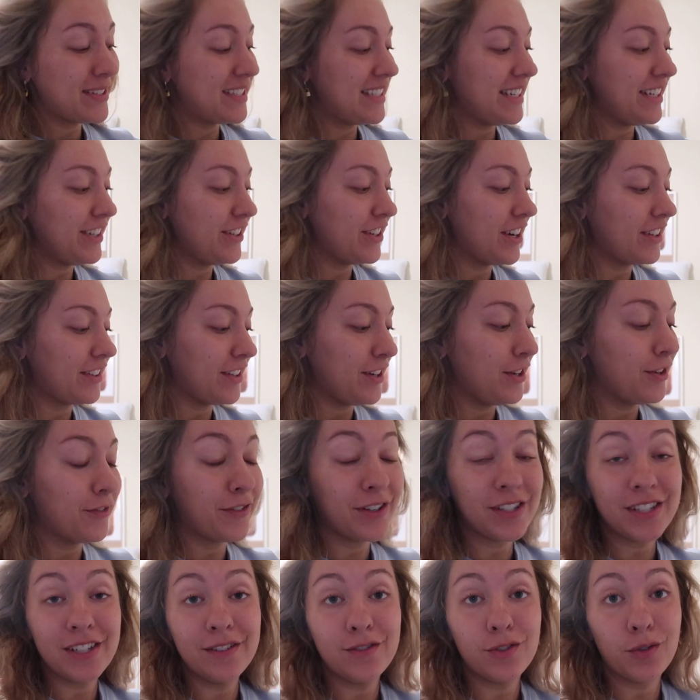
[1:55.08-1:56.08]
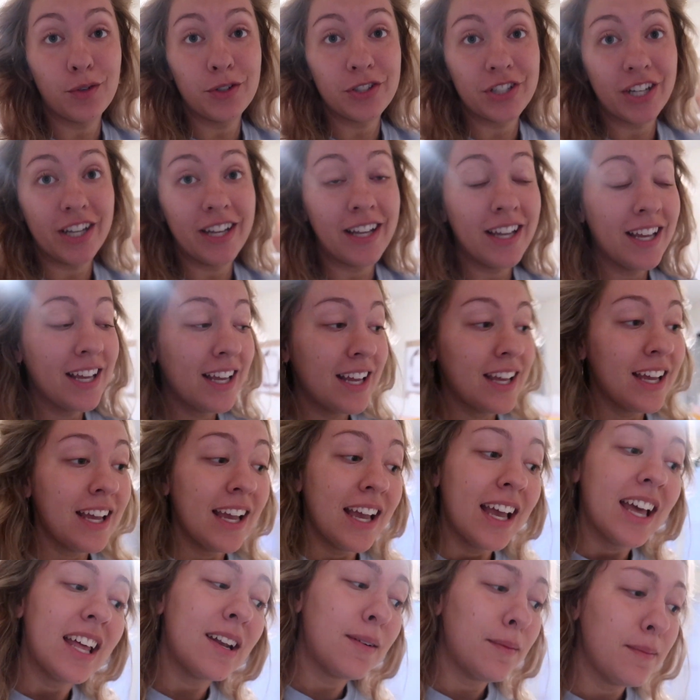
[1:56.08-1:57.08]
senior at the University of Georgia
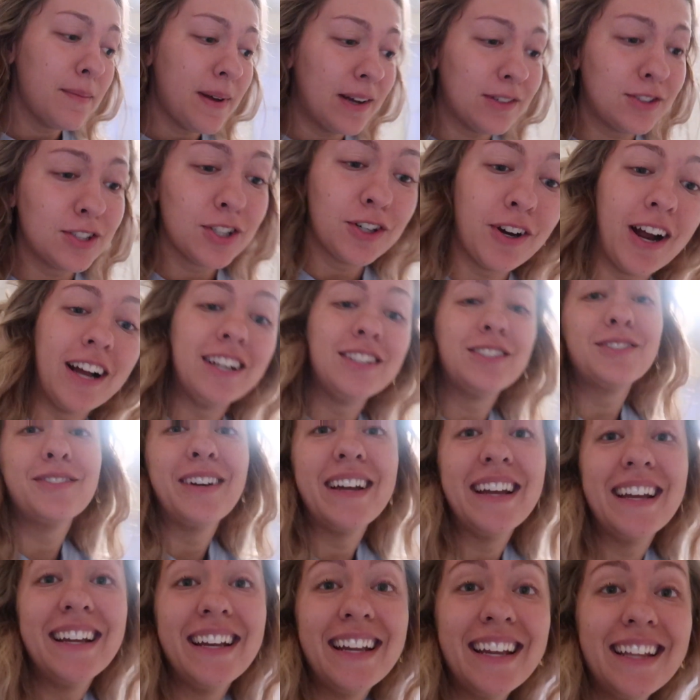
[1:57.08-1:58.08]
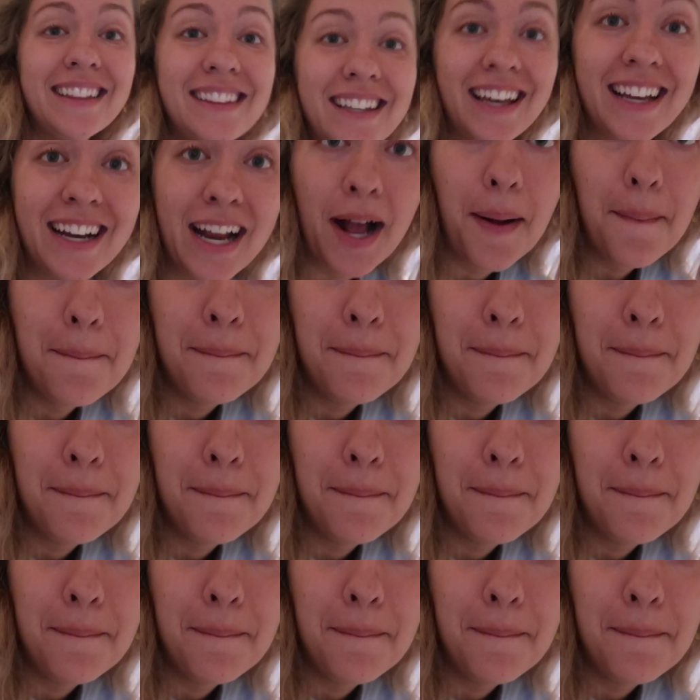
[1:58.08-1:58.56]
and I'm about to graduate in like a